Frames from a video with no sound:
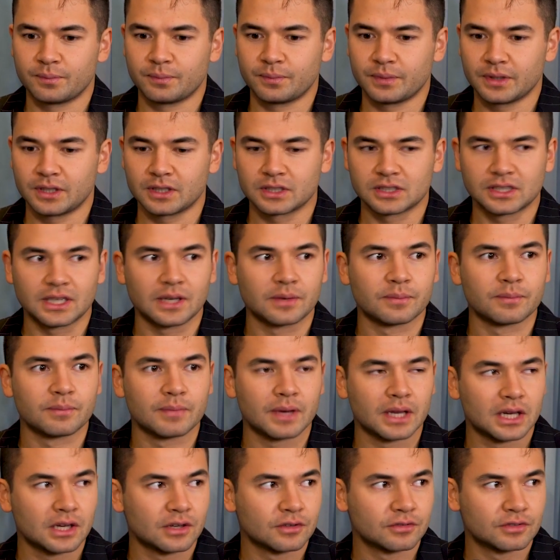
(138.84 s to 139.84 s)
because
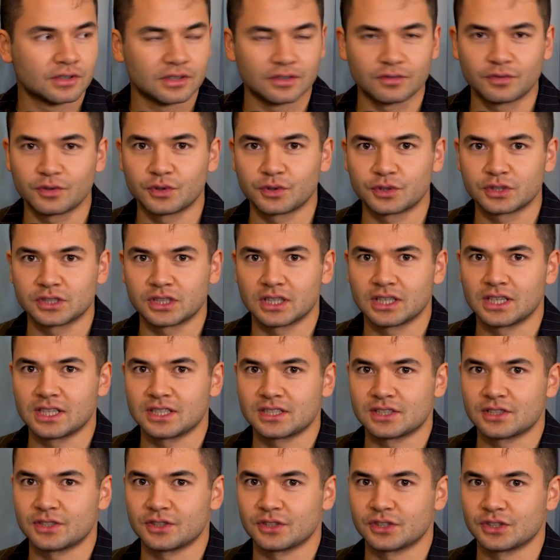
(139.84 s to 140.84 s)
many of the viewers and
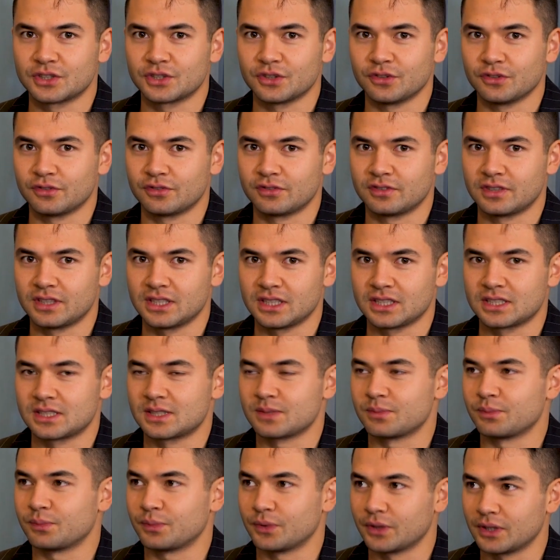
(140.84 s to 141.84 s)
listeners of
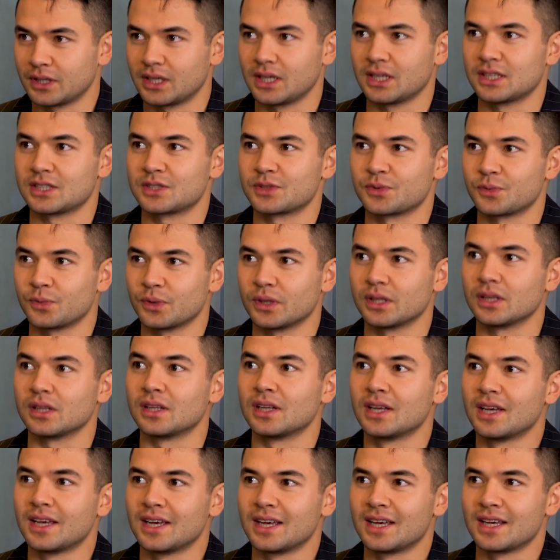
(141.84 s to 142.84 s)
this podcast
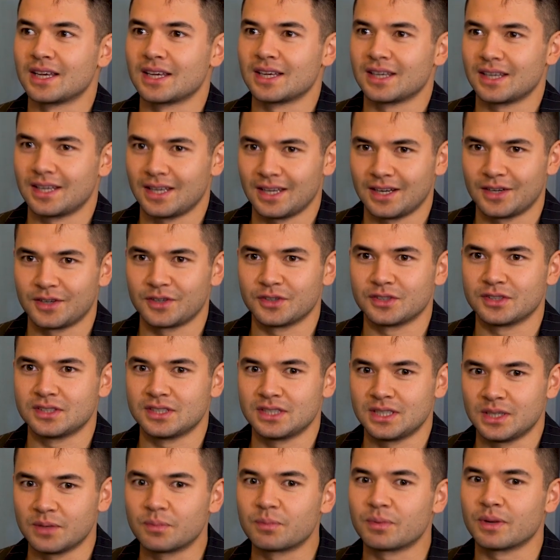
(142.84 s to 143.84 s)
will care
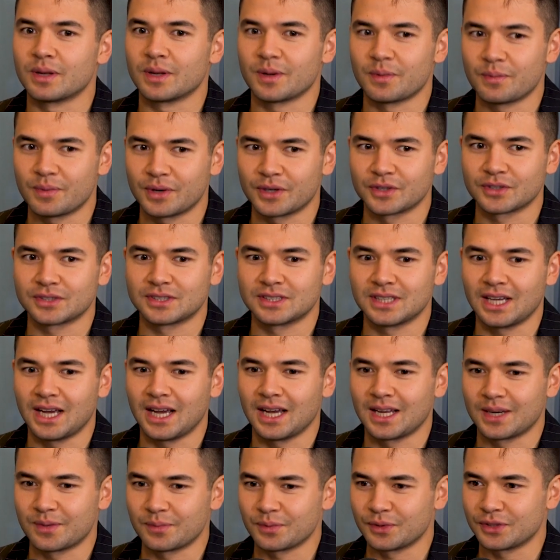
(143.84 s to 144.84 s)
deeply about
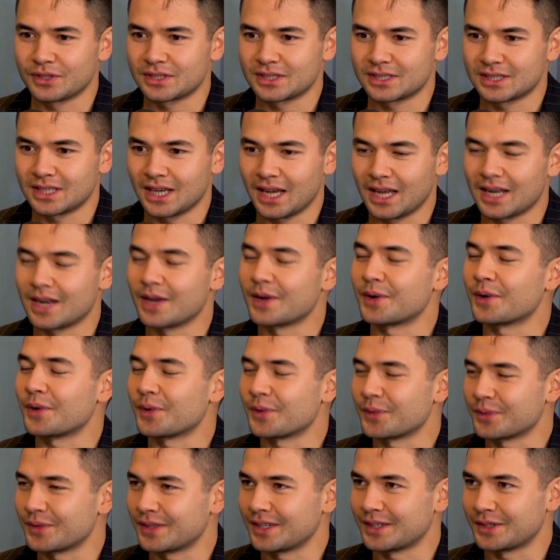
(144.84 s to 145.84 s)
animals, and I
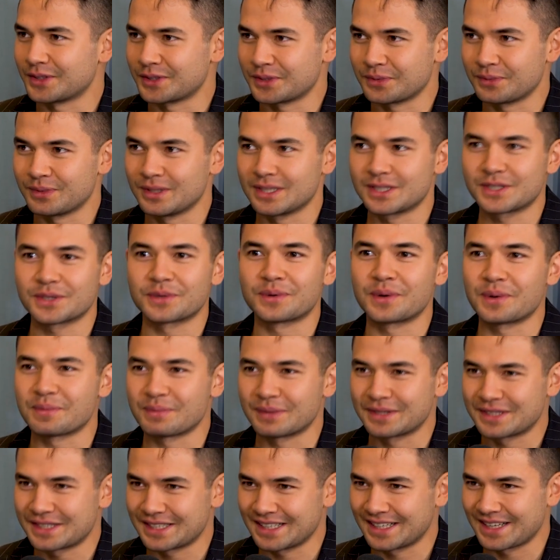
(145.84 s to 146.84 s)
know there are some
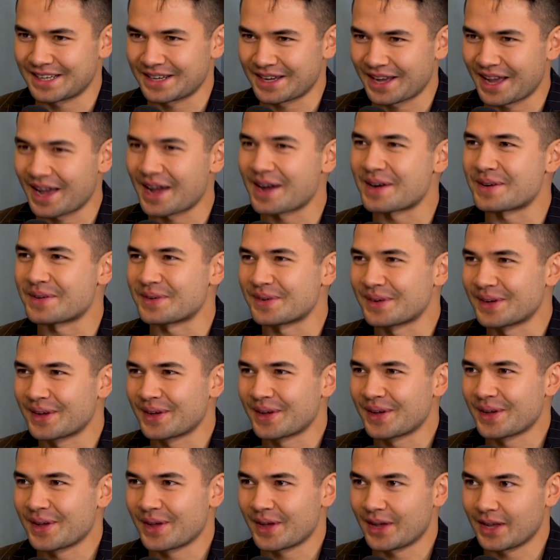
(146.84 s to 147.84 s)
disagreements in like how
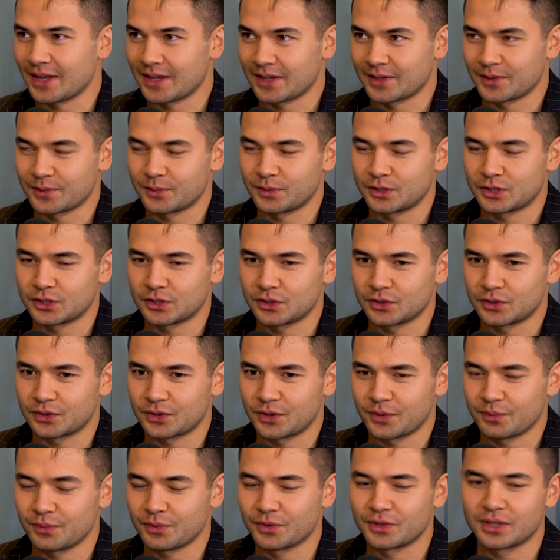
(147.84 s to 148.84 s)
we should
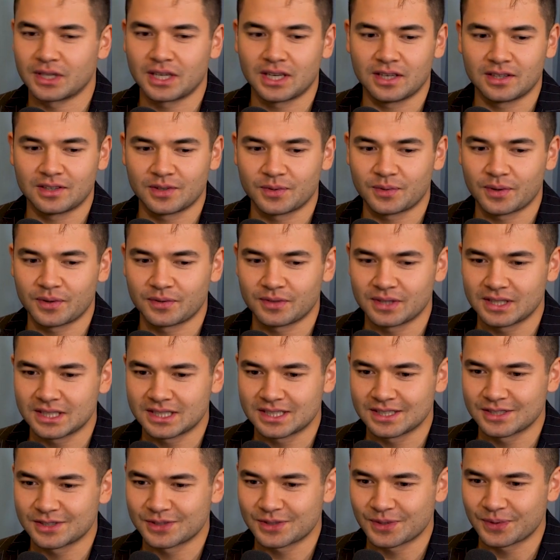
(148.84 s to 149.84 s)
communicate around
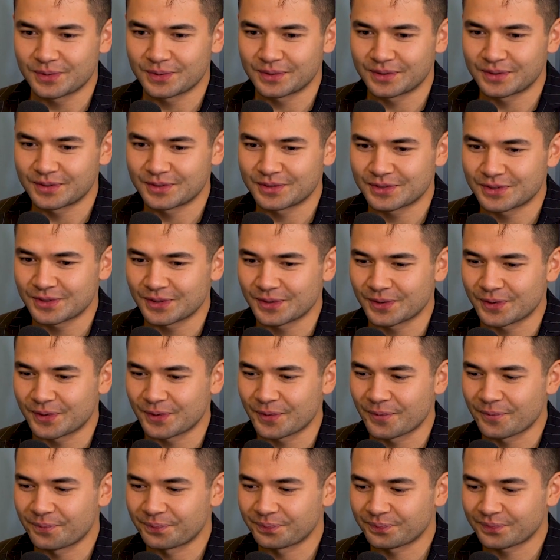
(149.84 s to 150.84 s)
this and so on.
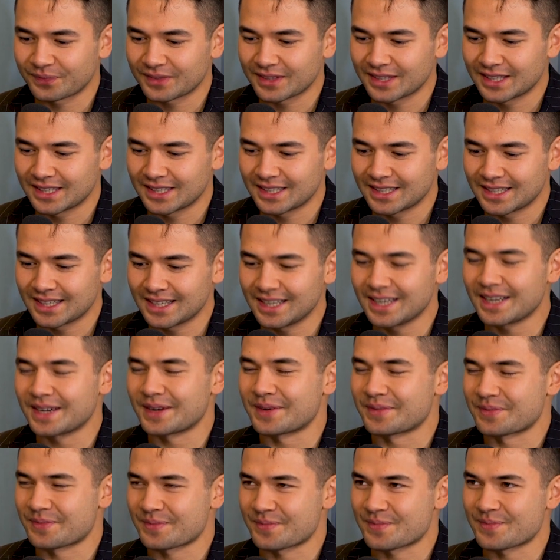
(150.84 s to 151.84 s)
So
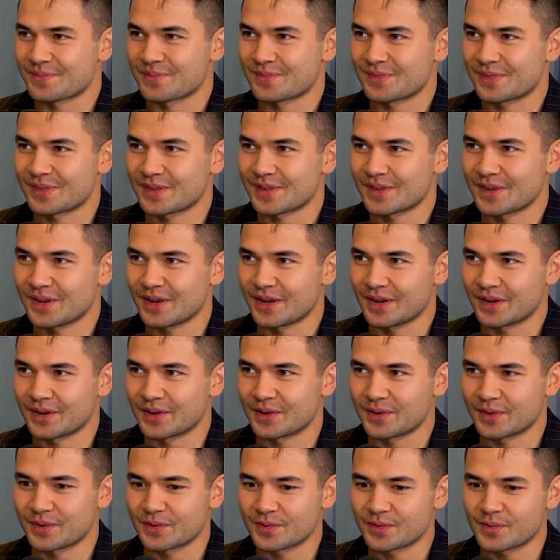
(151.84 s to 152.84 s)
yeah,
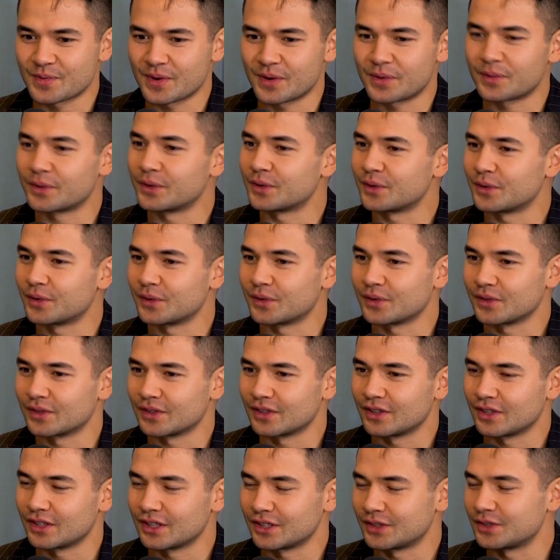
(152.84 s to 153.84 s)
where would you
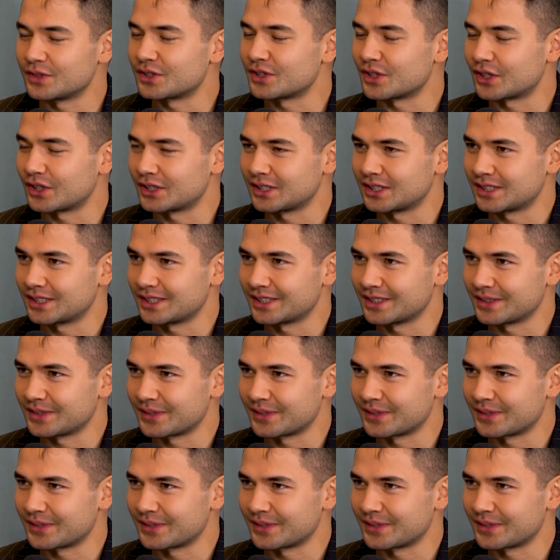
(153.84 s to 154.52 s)
like to start